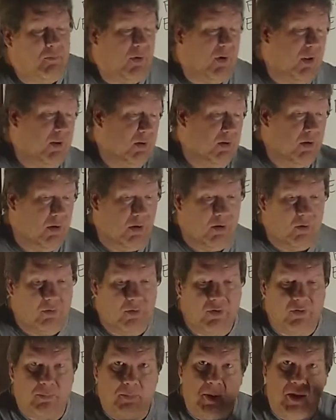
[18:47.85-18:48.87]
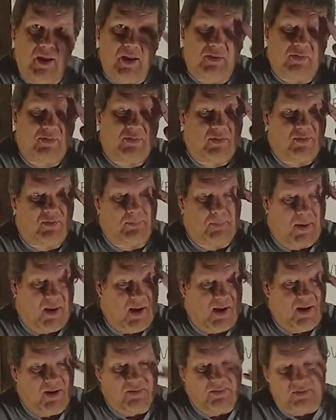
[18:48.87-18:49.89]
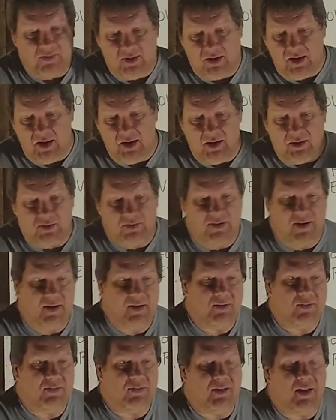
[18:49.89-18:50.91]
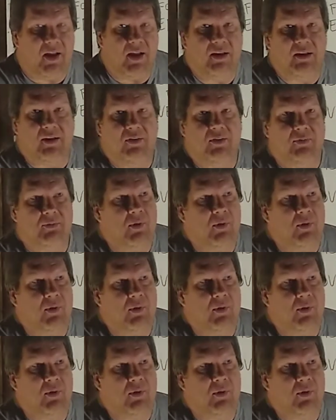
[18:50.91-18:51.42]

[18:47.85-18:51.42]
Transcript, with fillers: But, you know, what's past is past. You can't change that.